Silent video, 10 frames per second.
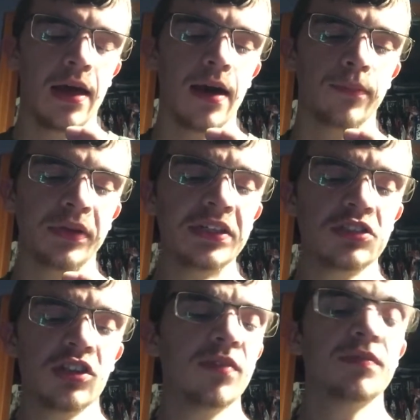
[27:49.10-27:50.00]

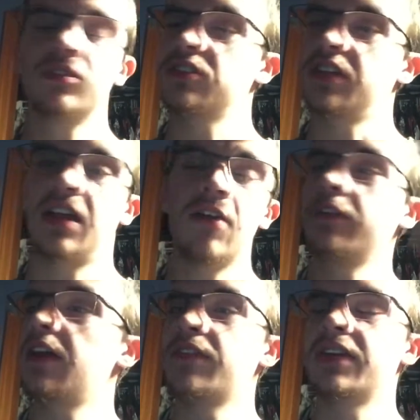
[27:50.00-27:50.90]
Preacher, just love
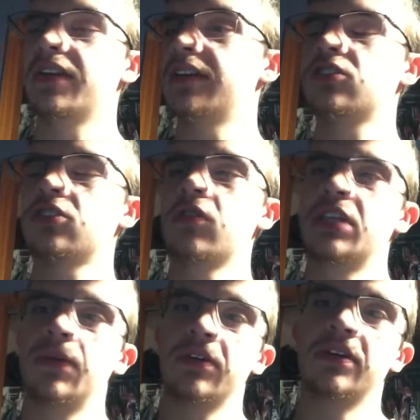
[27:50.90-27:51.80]
it. It's so
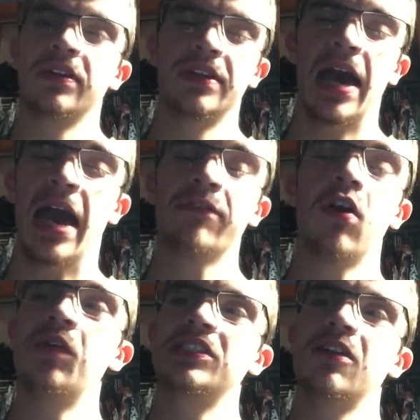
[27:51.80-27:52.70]
damn good. I've
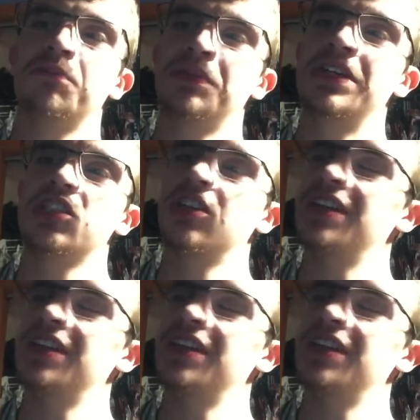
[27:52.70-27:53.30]
always loved Preacher.